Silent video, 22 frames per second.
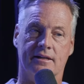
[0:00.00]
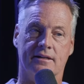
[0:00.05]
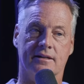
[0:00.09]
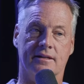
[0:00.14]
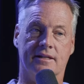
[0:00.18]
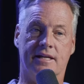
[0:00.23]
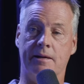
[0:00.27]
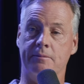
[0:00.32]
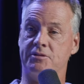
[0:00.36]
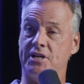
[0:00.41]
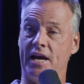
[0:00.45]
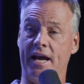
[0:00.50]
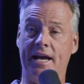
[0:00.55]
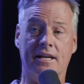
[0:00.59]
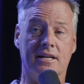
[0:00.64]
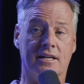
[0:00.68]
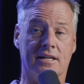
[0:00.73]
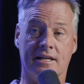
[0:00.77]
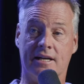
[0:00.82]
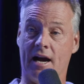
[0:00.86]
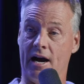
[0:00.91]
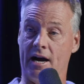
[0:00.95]
keep saying
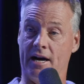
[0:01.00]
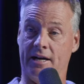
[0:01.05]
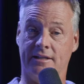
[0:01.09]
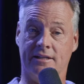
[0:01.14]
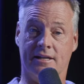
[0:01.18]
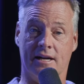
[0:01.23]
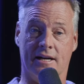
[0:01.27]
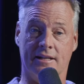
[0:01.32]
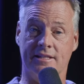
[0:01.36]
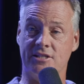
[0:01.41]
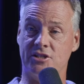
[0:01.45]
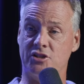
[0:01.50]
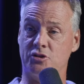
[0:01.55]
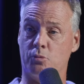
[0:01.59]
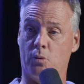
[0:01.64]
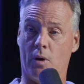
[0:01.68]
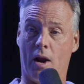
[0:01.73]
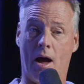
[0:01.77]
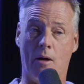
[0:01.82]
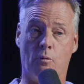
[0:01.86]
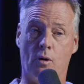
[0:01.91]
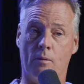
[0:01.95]
to God, God, this is
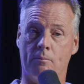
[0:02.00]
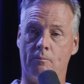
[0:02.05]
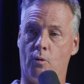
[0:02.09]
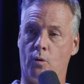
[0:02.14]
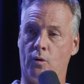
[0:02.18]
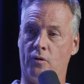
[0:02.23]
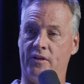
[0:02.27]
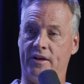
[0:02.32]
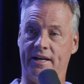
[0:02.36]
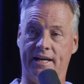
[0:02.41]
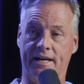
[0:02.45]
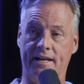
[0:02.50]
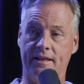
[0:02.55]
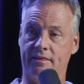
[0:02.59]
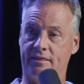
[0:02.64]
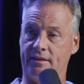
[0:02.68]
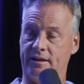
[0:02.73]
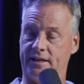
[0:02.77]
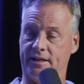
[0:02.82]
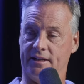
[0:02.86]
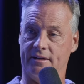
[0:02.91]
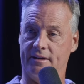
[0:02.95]
what I want more than
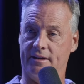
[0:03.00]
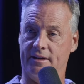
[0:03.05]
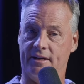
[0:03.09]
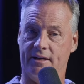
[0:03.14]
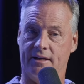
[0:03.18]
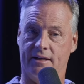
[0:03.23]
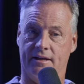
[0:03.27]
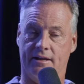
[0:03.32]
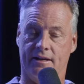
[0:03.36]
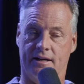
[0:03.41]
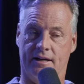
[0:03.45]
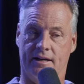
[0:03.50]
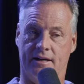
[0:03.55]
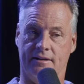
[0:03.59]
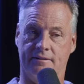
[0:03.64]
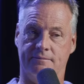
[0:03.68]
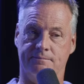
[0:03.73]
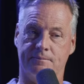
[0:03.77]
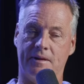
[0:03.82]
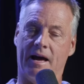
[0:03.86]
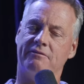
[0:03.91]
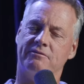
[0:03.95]
anything. Yeah. Uh,
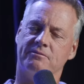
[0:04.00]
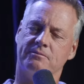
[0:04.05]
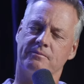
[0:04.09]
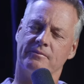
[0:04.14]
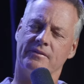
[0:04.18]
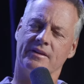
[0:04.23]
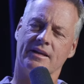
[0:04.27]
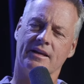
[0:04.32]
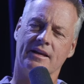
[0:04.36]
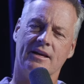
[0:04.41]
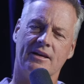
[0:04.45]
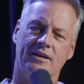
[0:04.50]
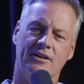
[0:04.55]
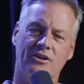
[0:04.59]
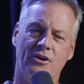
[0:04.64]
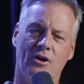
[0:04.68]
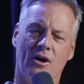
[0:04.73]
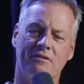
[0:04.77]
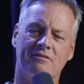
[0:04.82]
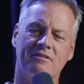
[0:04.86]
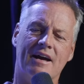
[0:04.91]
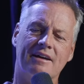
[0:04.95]
i you
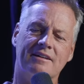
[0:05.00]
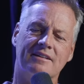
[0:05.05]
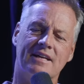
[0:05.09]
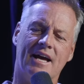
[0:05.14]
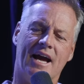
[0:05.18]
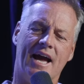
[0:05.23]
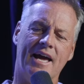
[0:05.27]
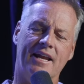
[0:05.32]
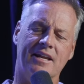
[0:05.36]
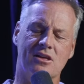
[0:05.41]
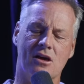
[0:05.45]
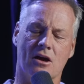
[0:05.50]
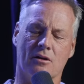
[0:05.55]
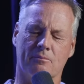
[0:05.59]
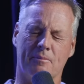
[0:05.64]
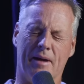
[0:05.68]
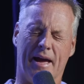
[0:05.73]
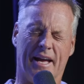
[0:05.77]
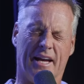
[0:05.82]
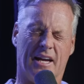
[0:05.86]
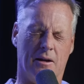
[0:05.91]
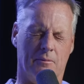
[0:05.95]
know, I, I had a young
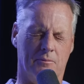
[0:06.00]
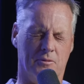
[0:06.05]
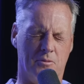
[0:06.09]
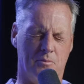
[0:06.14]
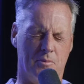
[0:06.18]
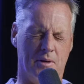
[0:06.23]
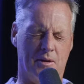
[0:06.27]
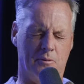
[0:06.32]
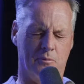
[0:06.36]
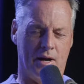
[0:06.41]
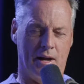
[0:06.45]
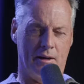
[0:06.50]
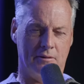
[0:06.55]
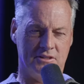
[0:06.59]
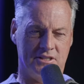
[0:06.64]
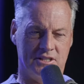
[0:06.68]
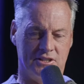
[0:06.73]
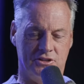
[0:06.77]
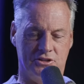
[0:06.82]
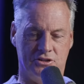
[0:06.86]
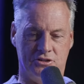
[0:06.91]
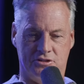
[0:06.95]
man come to me when I was
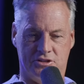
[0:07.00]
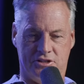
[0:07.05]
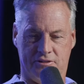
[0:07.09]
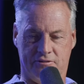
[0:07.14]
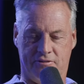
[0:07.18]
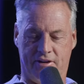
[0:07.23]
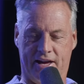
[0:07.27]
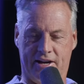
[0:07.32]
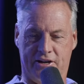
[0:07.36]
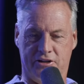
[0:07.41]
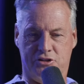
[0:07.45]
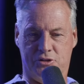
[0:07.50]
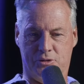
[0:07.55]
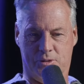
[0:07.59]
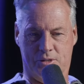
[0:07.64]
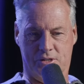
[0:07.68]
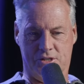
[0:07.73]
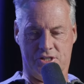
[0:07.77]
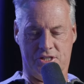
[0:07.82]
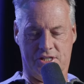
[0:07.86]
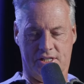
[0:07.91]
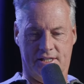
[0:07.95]
in Savannah,
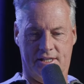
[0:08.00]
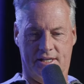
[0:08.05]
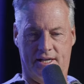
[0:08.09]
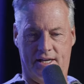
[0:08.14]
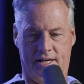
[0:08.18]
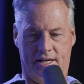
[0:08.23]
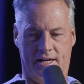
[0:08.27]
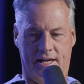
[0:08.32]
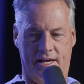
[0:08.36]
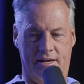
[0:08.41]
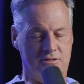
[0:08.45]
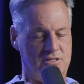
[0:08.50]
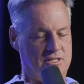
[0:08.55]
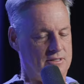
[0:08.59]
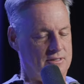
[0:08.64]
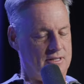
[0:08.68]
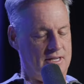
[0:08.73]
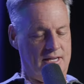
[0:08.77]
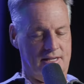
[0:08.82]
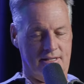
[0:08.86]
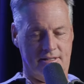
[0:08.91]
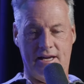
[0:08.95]
Georgia it was
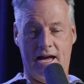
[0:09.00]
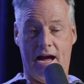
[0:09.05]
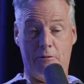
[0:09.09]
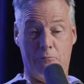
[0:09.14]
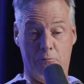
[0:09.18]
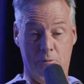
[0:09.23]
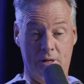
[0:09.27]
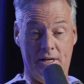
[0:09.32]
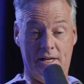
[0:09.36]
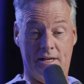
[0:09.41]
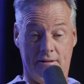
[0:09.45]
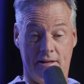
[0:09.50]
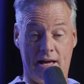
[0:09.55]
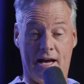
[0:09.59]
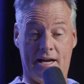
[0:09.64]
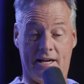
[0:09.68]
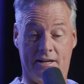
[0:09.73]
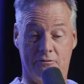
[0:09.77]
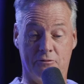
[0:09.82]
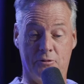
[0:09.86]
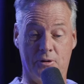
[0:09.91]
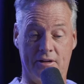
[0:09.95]
yeah, I really I
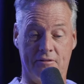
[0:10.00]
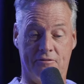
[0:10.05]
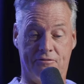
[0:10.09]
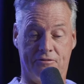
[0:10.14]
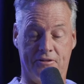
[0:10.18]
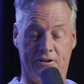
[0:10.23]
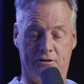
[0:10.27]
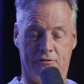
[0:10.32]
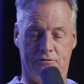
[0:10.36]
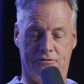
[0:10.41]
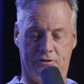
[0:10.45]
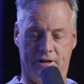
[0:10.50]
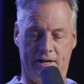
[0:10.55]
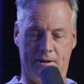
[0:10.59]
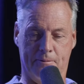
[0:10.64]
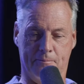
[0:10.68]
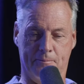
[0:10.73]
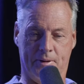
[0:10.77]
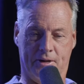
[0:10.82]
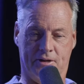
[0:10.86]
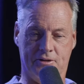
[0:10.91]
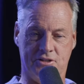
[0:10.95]
could really feel for
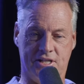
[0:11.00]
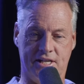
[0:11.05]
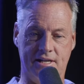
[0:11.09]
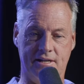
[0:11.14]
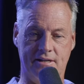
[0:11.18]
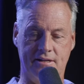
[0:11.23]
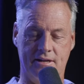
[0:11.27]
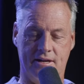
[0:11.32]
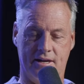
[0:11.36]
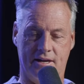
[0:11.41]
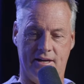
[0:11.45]
him because he